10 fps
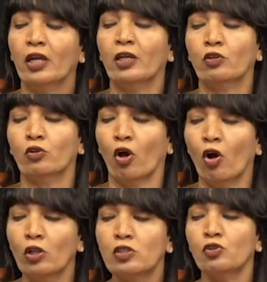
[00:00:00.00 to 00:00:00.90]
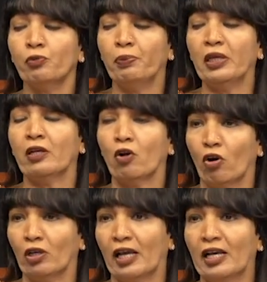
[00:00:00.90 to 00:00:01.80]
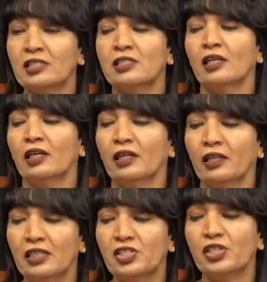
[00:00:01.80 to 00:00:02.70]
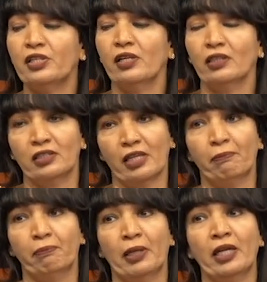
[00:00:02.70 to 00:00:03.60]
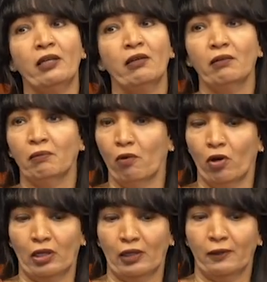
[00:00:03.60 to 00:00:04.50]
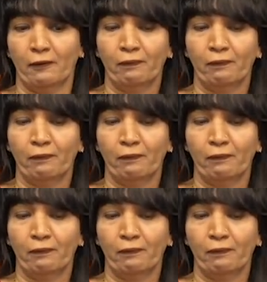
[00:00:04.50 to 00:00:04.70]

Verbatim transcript: It could also be called as rigid template model.